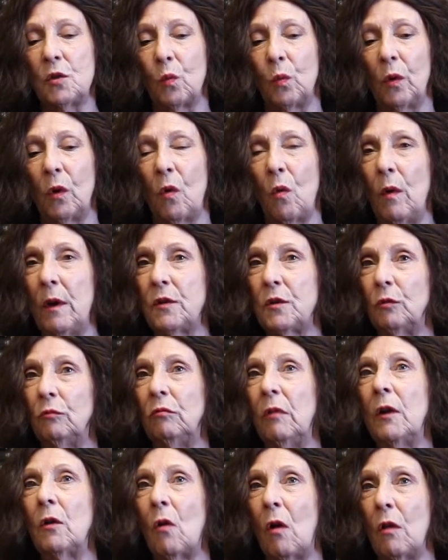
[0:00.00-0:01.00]
we're going to
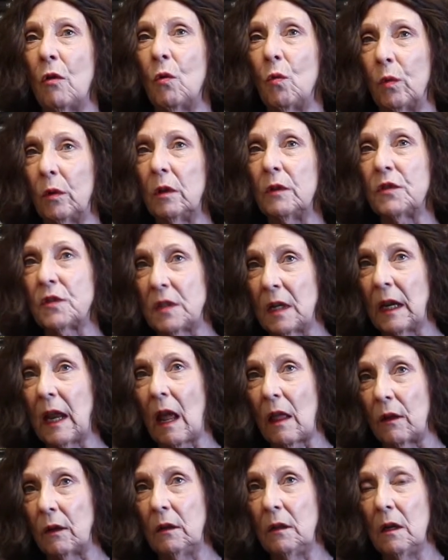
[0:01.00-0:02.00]
run all the words
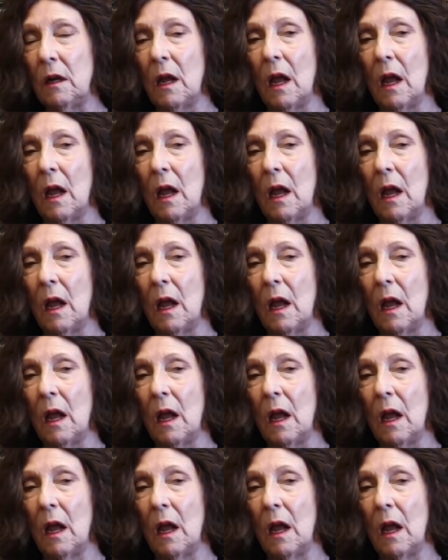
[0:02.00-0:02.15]
together.